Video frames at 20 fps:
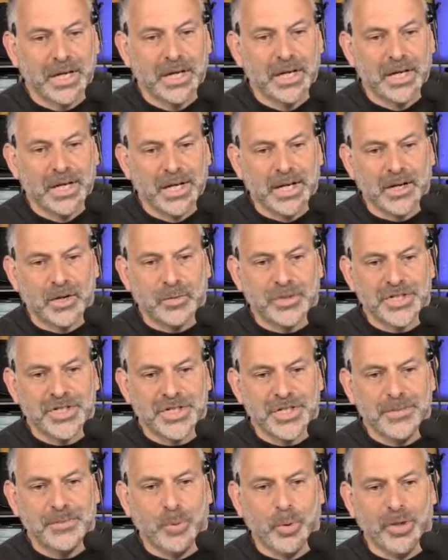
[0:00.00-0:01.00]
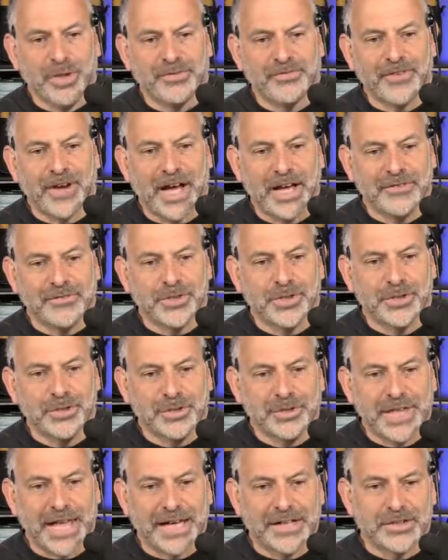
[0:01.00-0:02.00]
Here we see 0.52
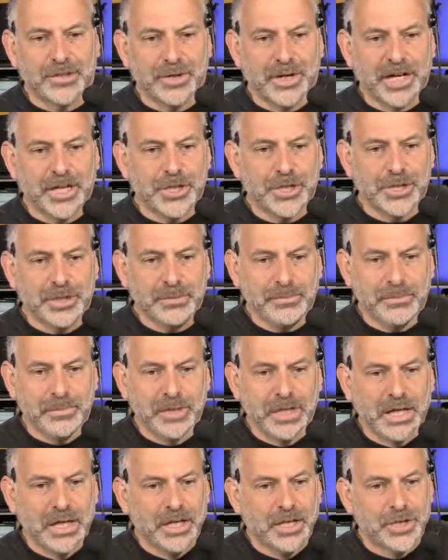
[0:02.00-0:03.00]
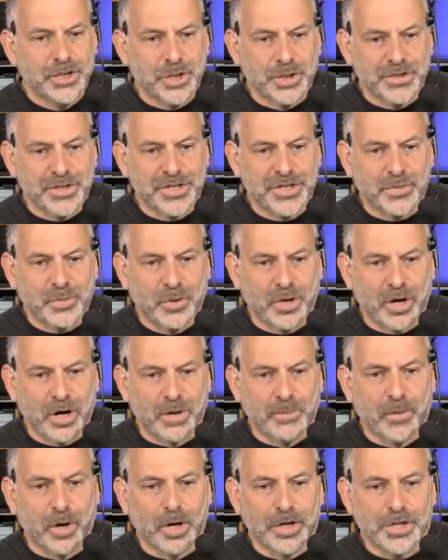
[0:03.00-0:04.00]
in that direction. Shows us what our
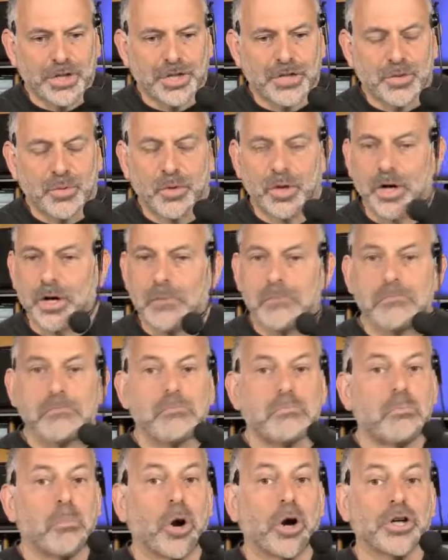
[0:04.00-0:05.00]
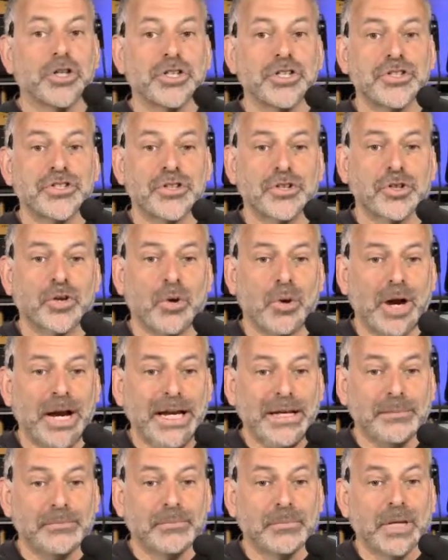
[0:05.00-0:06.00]
margins were. Margins are
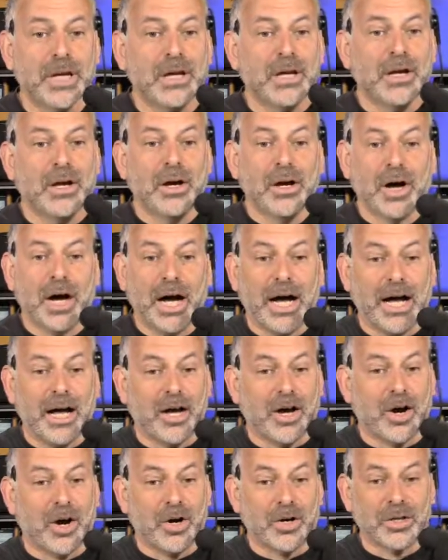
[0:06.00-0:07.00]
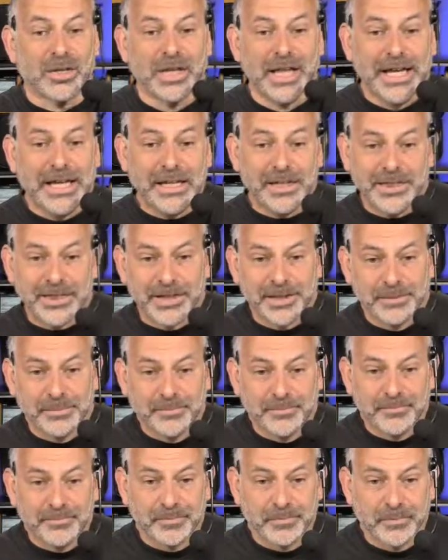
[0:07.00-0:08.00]
great. Our length,
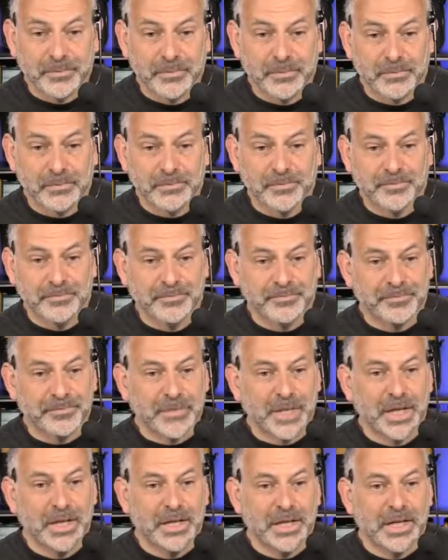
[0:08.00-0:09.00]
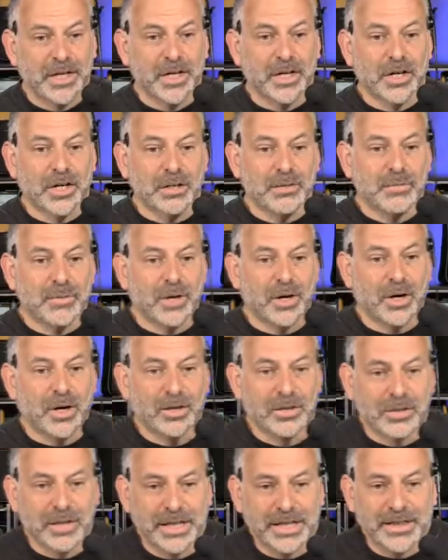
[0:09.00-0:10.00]
here
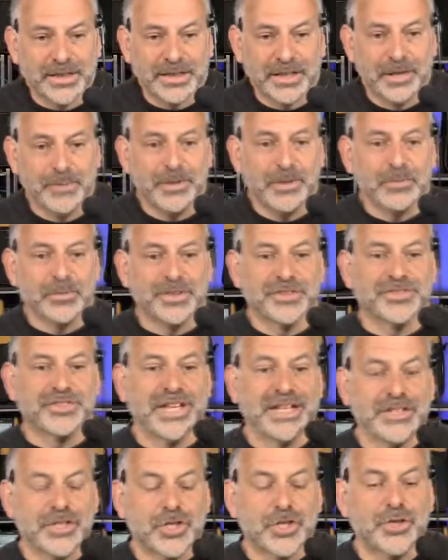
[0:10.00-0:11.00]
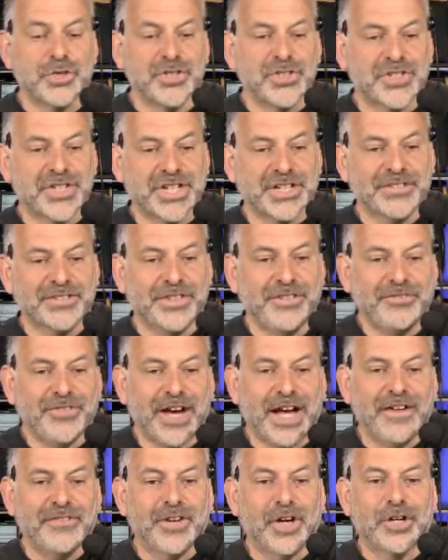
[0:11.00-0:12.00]
our length limit was set to
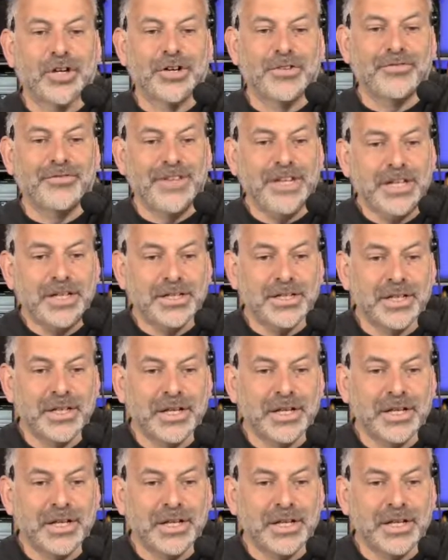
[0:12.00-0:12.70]
6,500 feet.